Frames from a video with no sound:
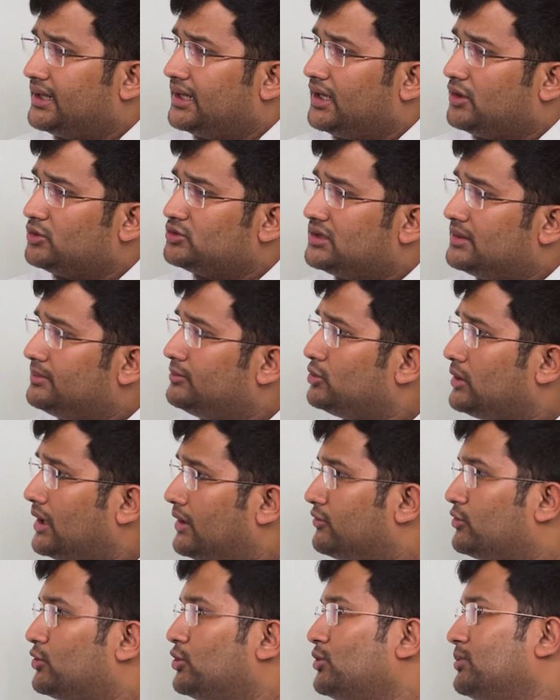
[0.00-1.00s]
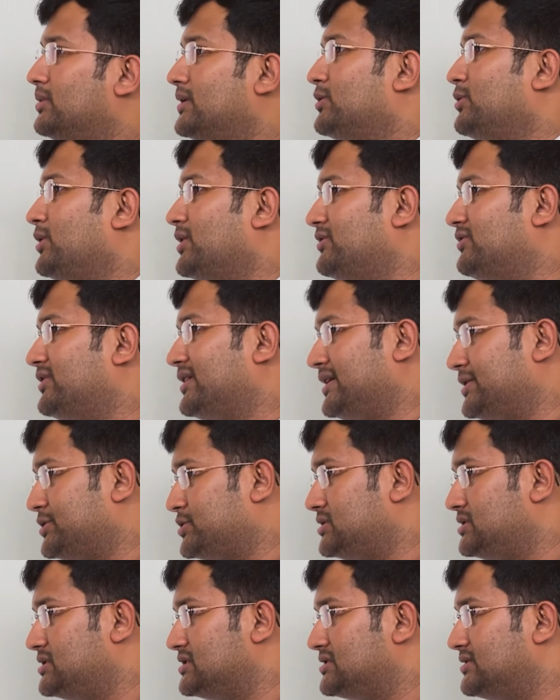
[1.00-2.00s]
allows them to have global
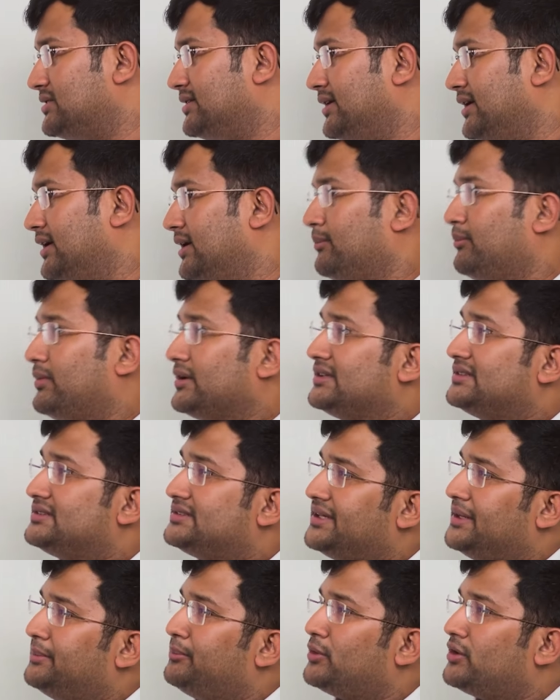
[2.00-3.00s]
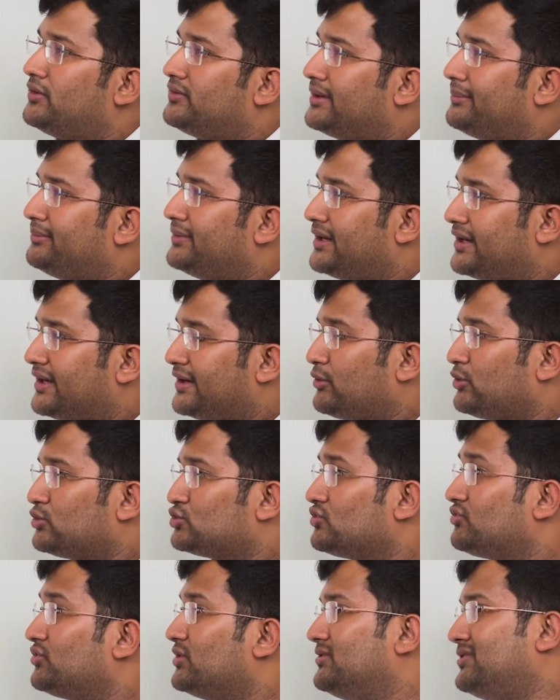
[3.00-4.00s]
qualifications, but at the same point in time, they can
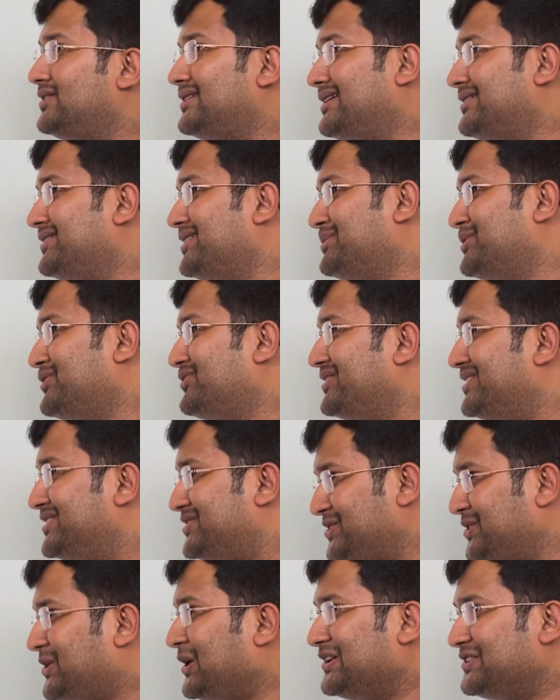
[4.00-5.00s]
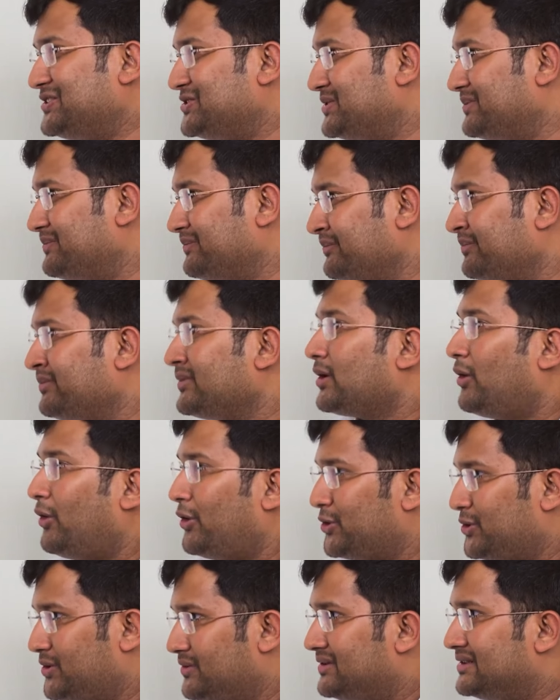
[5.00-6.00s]
also fulfill their dream of finishing college
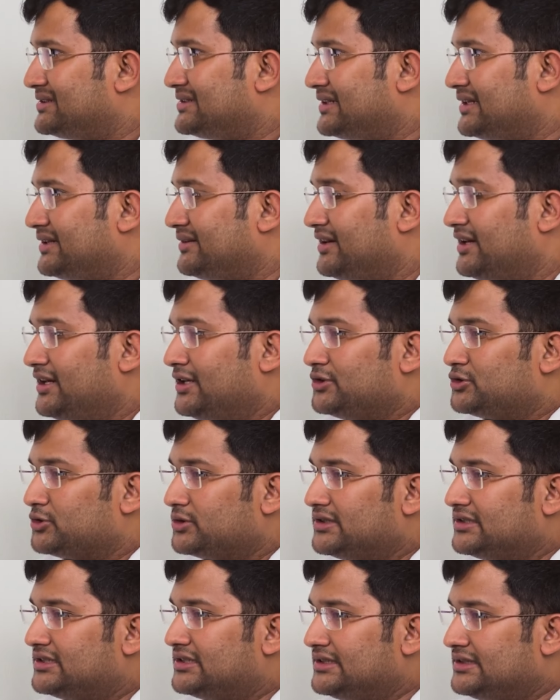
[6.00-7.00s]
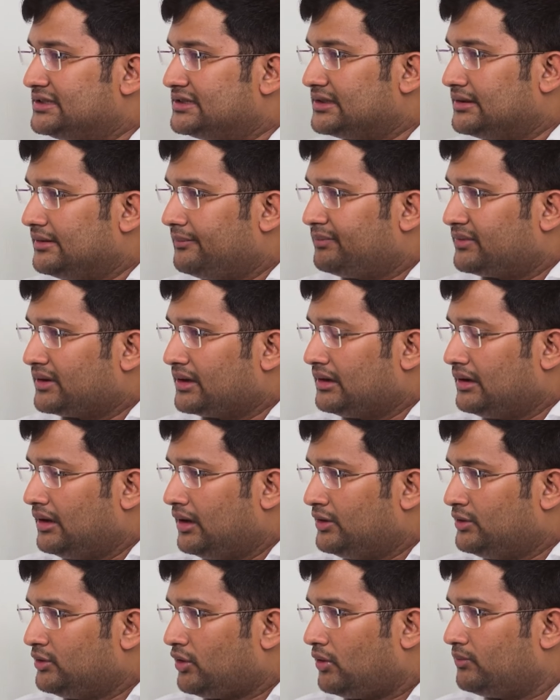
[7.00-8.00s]
or university. So this is
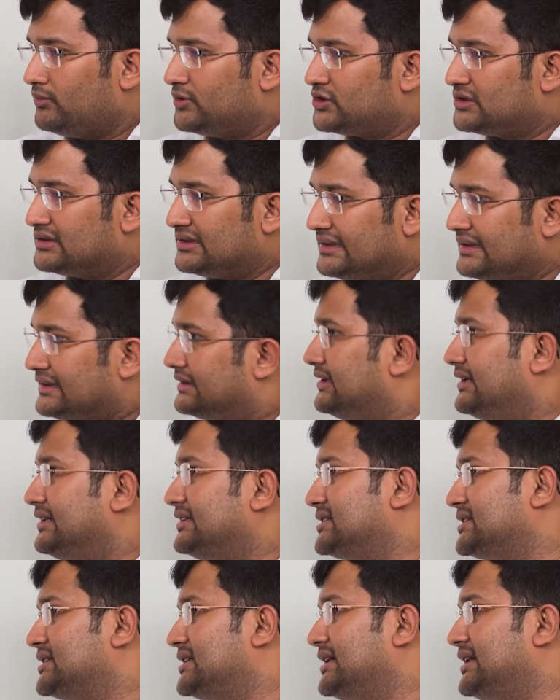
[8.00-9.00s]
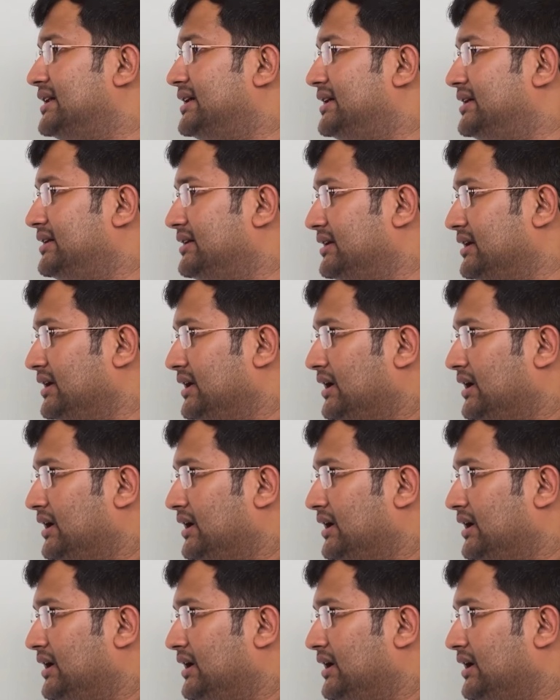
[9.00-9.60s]
a norm which is increasingly